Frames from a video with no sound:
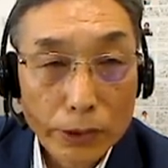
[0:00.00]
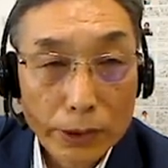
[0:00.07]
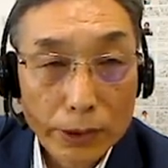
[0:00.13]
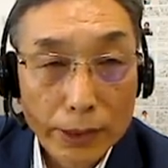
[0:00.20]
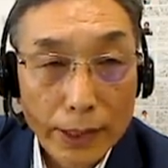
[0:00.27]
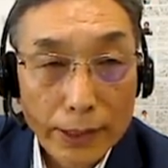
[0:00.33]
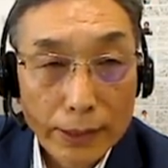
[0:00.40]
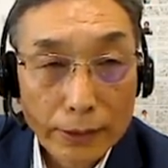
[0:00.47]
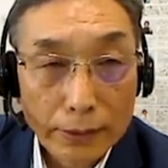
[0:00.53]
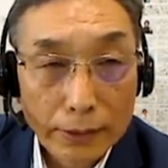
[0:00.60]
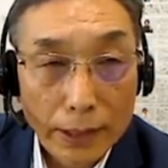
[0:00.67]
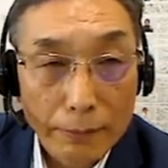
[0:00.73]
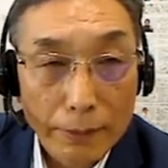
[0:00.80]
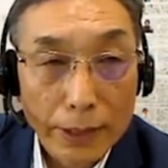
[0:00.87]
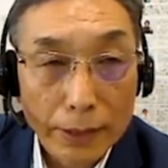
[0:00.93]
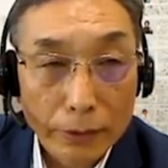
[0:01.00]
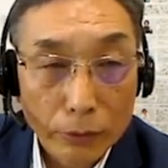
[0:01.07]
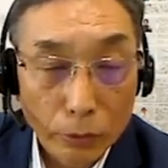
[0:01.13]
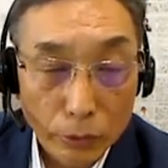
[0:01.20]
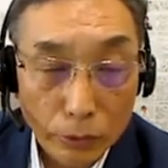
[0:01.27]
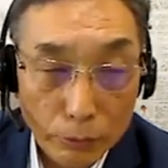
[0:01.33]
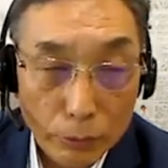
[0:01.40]
And each
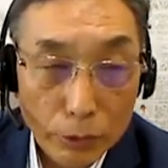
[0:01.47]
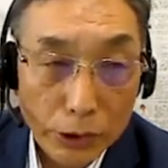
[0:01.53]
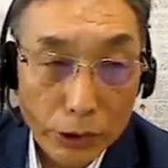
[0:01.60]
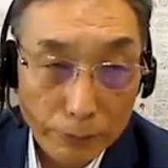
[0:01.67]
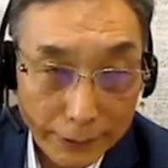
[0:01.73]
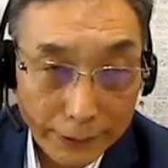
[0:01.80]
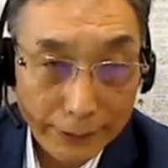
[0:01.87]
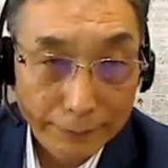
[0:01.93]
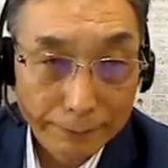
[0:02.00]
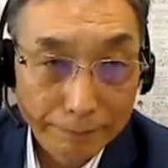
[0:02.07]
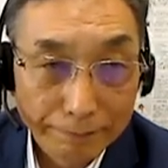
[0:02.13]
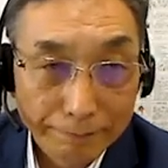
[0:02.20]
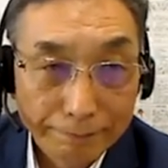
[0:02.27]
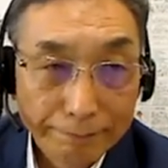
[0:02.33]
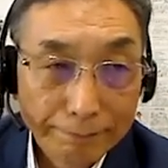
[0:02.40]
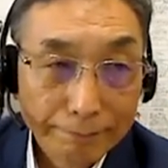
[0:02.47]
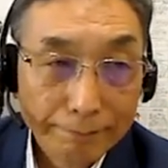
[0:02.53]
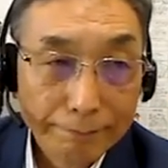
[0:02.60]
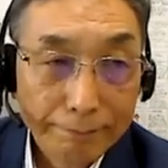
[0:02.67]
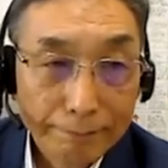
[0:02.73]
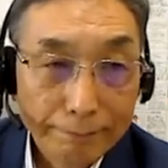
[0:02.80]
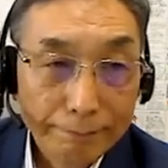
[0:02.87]
teacher of the
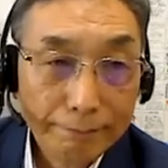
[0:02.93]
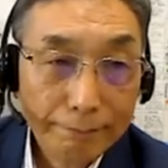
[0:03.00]
class